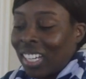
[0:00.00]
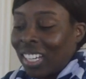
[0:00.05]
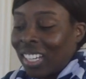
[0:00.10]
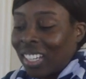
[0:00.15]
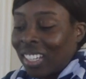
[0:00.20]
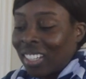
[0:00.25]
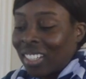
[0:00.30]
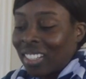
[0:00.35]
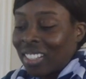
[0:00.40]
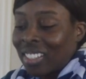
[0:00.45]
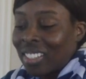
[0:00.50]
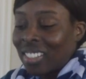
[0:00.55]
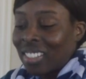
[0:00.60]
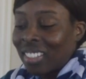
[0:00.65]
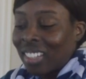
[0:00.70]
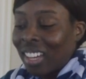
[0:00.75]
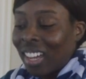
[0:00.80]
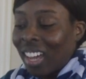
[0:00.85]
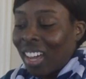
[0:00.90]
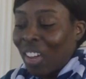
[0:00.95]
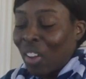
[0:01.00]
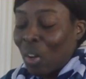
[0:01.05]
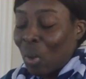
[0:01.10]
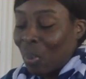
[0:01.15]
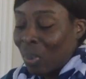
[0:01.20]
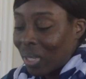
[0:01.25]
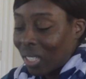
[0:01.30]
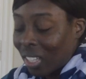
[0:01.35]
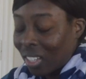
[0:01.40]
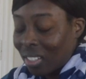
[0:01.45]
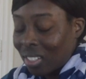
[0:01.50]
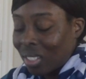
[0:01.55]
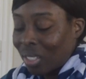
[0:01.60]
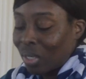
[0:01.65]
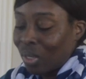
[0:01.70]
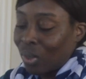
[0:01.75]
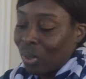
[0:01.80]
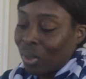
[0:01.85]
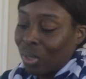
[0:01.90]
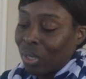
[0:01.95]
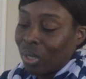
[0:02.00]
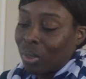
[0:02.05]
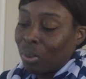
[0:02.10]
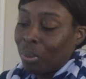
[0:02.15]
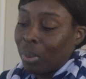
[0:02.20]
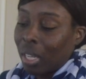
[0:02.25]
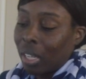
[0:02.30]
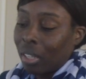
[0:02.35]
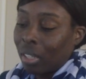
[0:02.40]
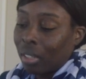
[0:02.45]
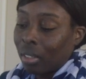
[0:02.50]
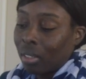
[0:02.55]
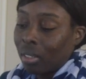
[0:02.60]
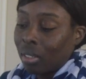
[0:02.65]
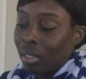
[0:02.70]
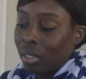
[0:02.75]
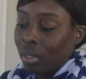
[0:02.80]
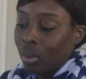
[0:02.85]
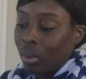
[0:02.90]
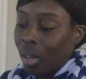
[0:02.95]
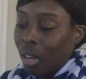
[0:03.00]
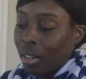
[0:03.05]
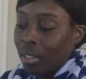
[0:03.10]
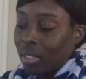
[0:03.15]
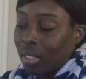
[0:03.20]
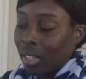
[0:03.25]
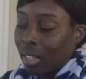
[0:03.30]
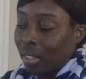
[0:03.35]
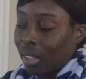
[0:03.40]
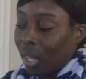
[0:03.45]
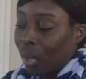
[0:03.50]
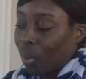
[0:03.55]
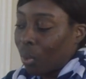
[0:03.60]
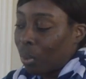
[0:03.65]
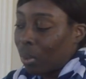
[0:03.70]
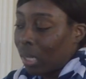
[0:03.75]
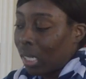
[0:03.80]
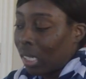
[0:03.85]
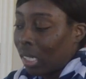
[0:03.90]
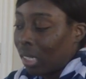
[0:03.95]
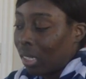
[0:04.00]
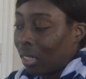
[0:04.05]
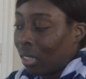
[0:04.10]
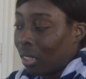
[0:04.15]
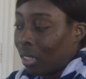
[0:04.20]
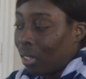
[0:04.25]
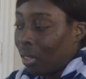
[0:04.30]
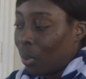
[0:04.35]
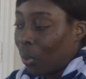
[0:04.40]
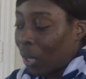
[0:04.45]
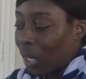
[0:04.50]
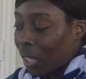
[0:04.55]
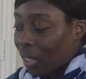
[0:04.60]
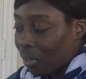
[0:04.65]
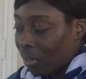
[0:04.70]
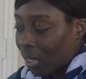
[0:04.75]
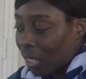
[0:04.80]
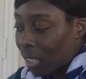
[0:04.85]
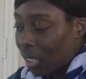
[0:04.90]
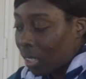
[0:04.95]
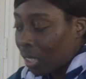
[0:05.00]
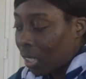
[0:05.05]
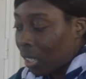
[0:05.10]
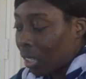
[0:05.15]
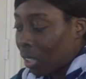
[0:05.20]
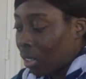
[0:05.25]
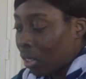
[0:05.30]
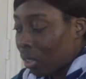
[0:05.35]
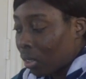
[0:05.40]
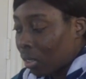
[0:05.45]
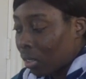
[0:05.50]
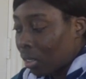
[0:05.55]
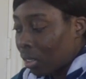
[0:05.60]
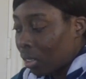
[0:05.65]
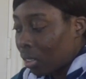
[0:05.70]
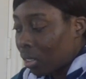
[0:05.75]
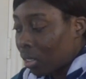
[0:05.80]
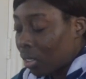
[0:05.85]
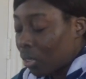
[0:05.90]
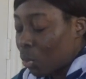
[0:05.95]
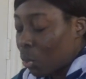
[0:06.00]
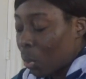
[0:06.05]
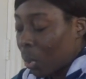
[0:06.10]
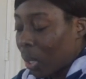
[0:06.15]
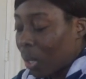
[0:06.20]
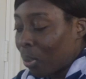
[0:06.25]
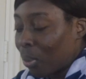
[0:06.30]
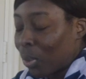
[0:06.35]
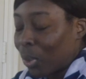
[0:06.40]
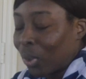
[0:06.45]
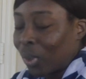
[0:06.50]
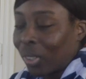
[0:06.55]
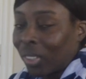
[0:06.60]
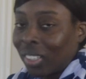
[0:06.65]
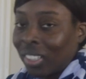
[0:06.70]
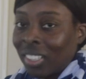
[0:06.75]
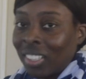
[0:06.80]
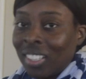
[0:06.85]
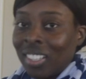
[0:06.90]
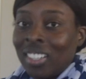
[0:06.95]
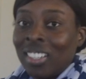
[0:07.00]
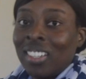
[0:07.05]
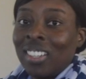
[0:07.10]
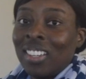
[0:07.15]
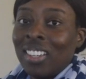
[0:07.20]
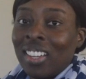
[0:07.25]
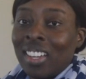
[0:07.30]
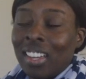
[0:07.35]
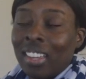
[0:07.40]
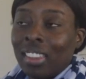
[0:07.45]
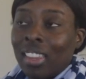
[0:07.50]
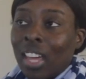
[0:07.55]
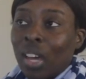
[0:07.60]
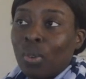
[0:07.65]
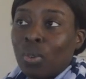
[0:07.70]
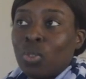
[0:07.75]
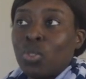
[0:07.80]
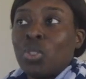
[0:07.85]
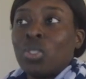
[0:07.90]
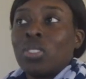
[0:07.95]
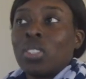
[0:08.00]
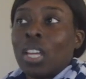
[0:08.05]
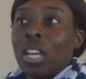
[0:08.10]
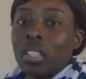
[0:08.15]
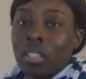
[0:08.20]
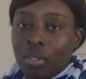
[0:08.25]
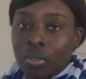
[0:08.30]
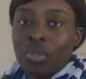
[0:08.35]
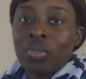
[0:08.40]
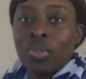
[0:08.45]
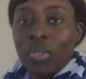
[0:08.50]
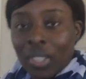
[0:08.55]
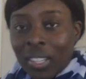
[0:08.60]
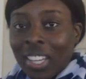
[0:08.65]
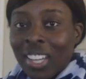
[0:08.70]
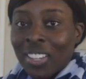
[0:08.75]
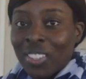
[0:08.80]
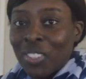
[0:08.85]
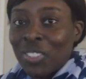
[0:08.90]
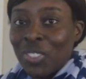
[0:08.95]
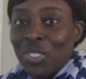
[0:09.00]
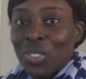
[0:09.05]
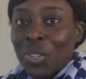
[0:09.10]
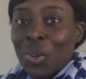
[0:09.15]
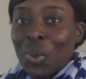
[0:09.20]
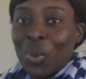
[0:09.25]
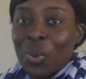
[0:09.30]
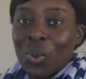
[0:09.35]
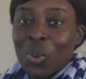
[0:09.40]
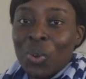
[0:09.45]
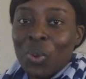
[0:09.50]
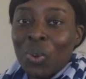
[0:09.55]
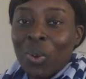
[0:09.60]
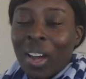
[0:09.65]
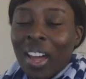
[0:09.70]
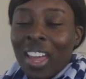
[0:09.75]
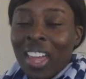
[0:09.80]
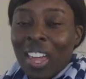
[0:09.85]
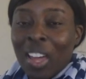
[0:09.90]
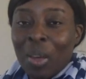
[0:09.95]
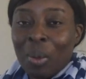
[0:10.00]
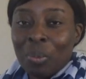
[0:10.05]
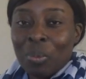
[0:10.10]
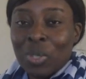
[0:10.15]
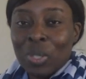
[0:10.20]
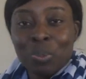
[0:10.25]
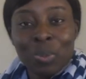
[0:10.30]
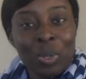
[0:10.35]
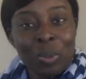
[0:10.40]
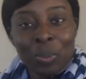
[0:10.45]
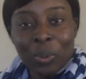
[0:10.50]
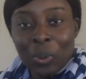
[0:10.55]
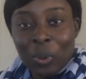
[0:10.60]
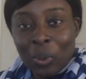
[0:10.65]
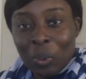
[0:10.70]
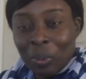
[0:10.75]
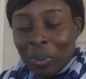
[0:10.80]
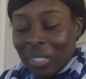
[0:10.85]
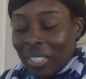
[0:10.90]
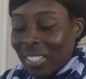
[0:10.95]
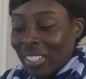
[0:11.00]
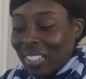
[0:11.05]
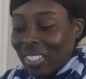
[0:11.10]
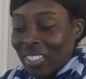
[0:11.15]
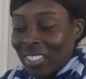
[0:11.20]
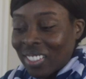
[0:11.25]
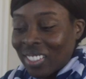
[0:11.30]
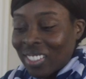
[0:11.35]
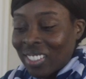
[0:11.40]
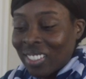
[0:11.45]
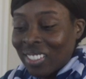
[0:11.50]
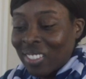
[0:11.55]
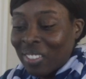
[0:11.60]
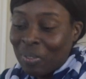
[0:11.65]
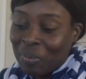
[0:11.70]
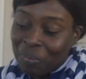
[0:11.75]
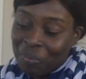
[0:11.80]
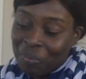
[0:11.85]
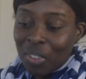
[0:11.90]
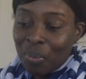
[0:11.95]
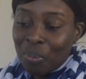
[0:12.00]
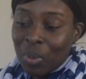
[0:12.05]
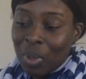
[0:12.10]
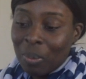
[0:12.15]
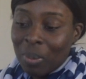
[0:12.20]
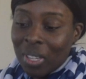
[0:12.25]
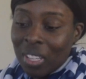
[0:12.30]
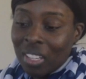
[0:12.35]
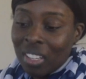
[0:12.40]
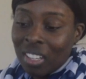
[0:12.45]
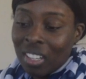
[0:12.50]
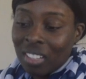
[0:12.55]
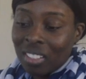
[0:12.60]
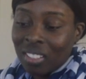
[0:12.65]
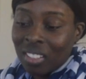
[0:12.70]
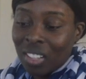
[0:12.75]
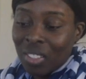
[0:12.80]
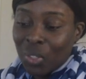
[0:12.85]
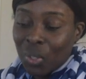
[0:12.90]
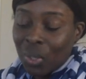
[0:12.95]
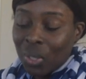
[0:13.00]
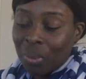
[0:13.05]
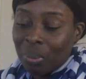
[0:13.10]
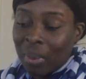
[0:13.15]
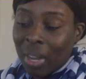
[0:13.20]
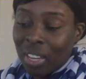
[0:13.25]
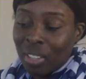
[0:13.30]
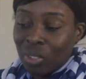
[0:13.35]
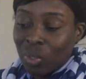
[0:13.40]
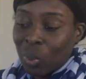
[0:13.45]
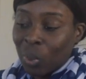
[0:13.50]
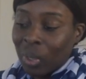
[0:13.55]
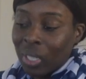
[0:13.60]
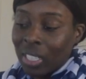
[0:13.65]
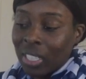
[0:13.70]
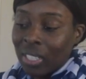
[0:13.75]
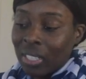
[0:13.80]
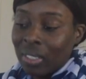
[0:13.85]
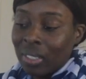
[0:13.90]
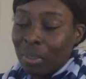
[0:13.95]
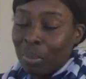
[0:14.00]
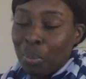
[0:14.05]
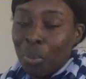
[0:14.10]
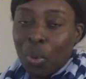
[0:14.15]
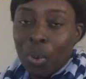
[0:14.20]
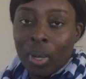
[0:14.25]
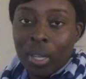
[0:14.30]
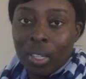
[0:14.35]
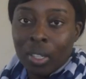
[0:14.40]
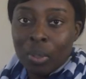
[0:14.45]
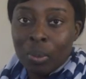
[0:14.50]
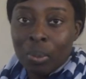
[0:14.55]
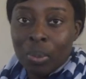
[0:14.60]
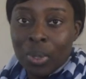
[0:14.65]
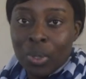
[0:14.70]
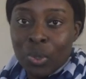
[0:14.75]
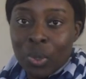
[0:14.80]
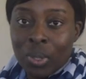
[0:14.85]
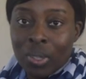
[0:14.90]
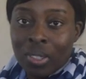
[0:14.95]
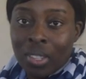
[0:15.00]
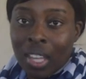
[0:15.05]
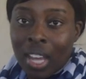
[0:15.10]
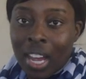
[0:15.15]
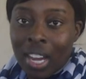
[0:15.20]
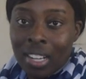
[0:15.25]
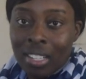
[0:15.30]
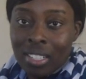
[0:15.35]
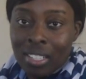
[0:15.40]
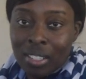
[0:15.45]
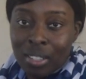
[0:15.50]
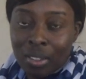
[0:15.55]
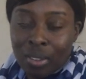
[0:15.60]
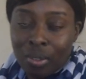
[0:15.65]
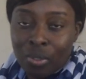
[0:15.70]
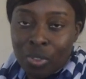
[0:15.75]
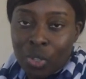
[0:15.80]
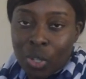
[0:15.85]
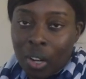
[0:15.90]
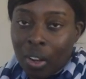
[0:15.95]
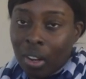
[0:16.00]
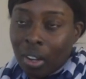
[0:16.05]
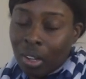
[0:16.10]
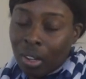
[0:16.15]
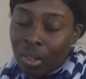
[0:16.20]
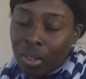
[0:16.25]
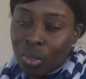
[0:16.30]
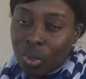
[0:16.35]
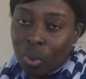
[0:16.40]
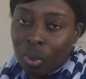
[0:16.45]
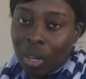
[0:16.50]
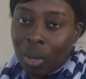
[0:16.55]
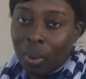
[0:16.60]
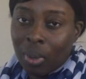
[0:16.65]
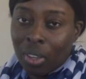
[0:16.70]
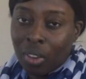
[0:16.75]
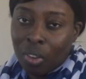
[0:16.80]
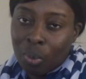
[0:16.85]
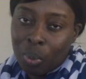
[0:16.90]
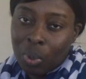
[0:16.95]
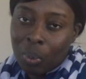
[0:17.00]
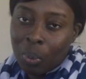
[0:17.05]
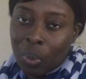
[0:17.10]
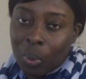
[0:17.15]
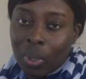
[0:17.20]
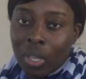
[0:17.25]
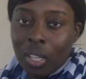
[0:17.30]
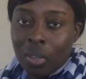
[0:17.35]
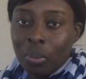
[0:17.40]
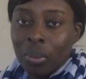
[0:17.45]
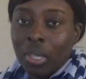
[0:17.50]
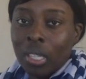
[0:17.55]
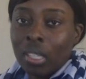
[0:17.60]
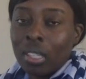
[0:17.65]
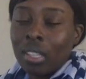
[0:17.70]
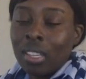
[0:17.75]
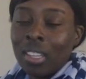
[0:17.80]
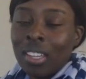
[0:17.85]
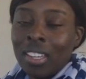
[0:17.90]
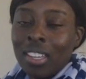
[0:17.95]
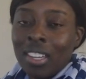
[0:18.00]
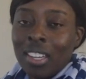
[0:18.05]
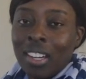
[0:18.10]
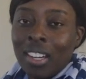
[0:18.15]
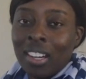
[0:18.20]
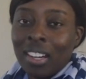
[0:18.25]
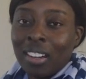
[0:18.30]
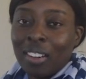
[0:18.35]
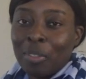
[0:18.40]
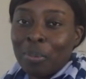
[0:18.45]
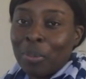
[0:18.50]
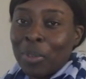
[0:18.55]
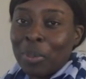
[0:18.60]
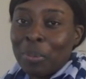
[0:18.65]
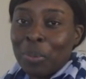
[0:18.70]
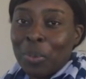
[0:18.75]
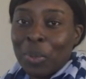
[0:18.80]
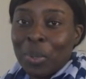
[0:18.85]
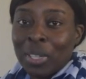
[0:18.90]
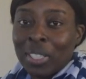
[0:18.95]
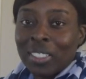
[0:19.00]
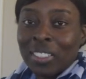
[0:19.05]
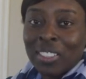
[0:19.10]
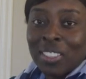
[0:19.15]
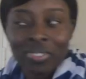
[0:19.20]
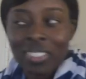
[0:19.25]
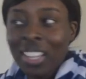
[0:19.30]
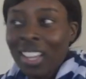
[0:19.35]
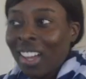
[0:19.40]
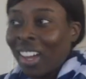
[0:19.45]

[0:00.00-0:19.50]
And I hope to continue to make new content that will be relevant and good, enjoyable, and that will just kind of, again, show who I am to people, because maybe it's not just my story is important, but just the idea of sharing your story with other people can be important.